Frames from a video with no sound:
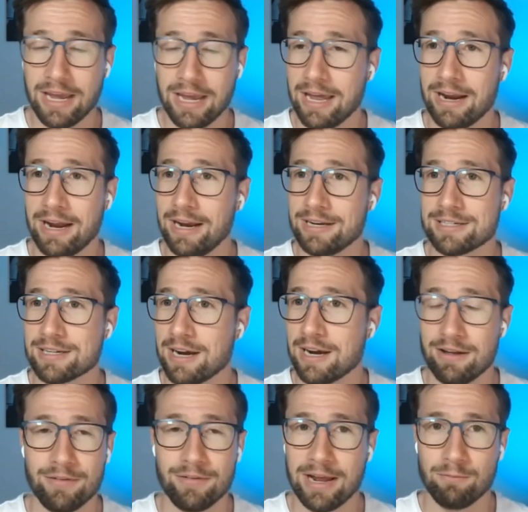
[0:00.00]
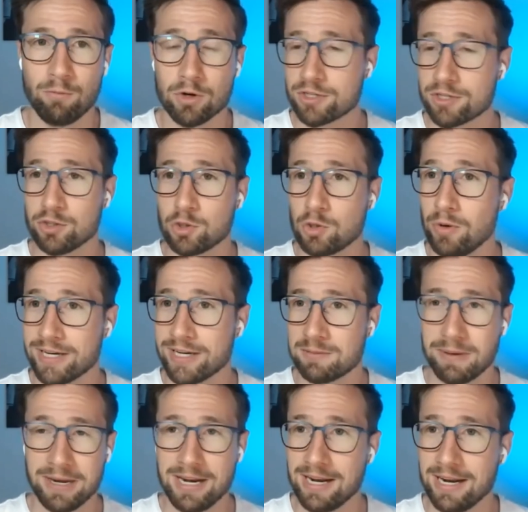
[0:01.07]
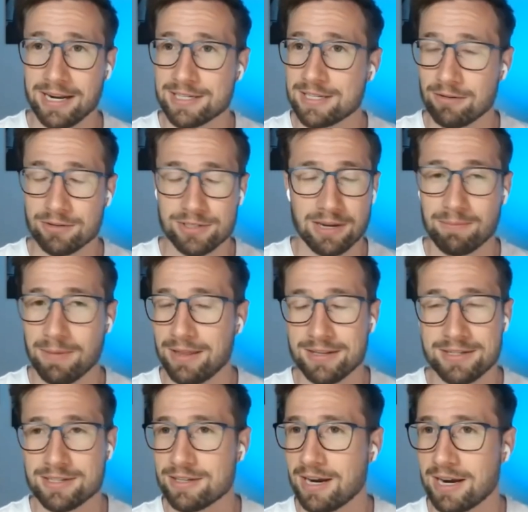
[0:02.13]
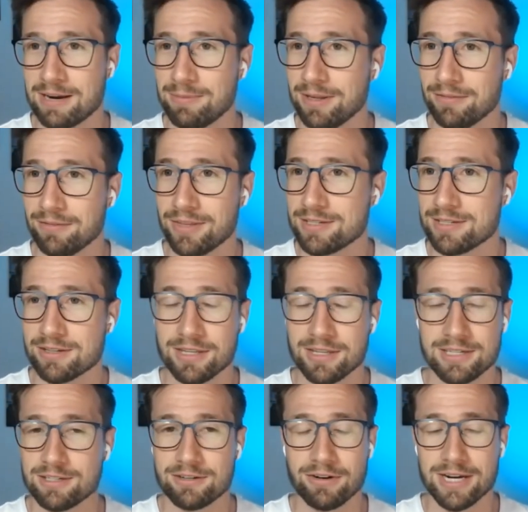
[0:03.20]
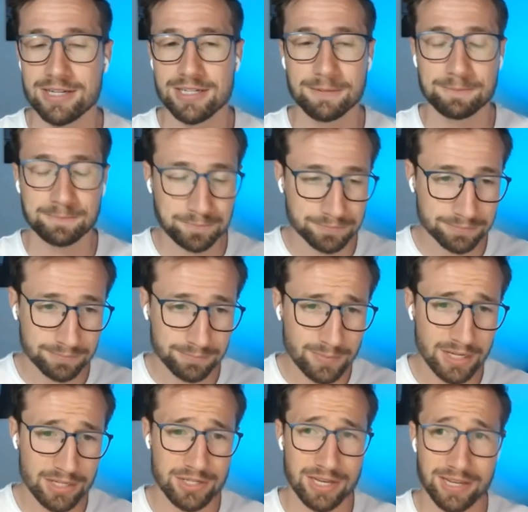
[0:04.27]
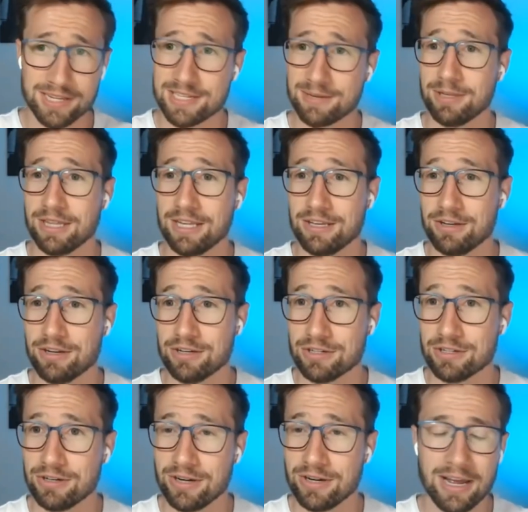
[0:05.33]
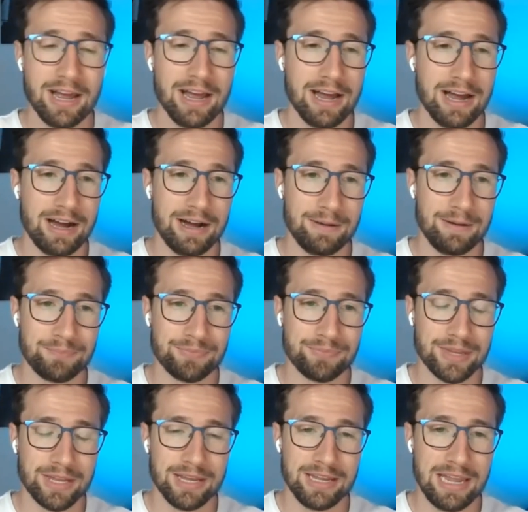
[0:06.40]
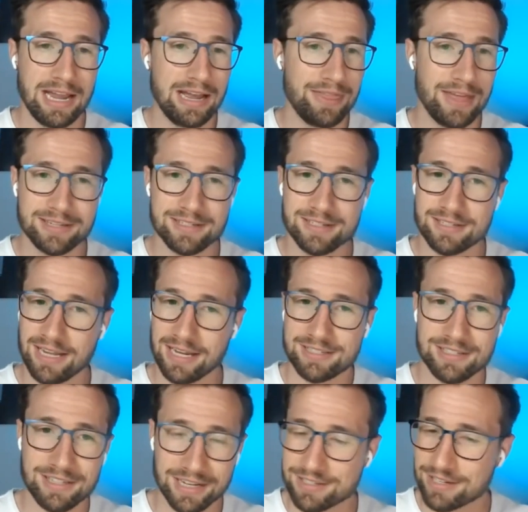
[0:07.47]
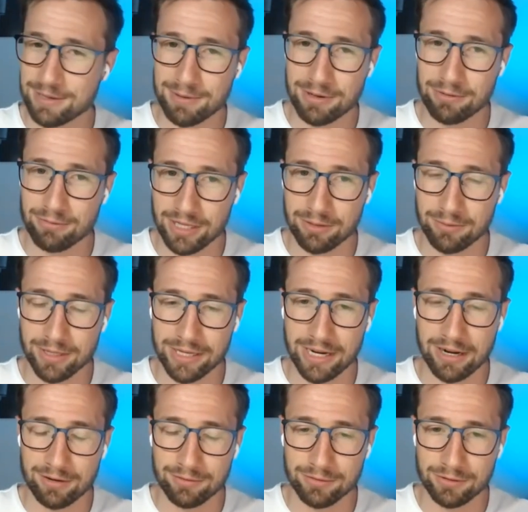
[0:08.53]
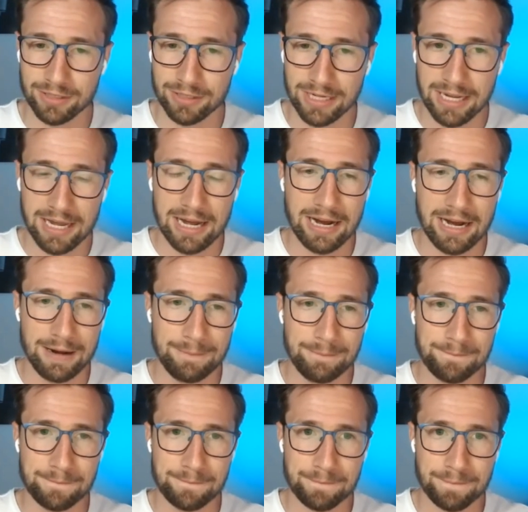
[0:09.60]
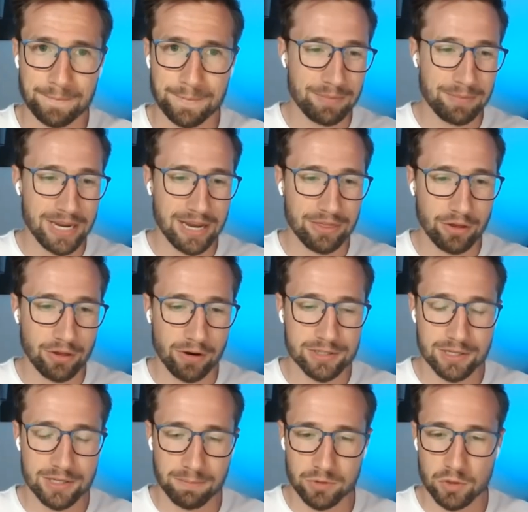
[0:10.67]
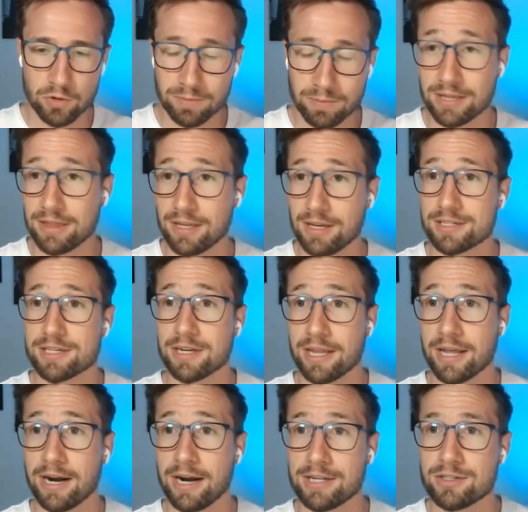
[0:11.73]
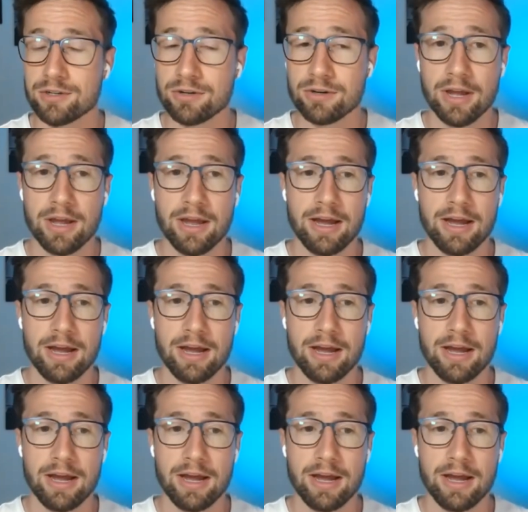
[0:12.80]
And I just kind of I watched it on 2x speed, and I, I was like, man, this is I can't believe this this is crazy. So yeah, that's something that you can do. Um, yeah. yeah, that's that's that's going to be really really helpful. Um, but yeah, those are the two big things that, that I do.